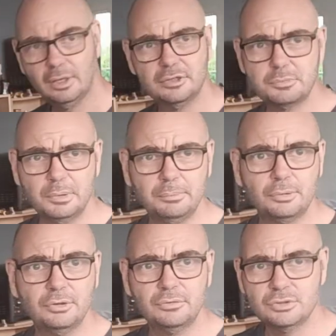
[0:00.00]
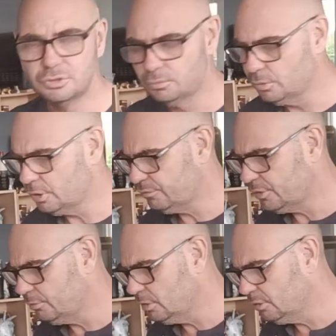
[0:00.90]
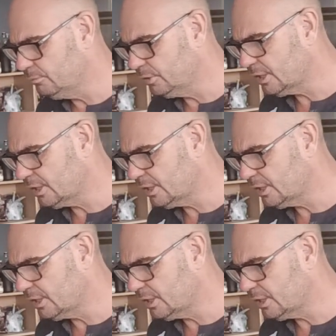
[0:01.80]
It's been proven to work very well with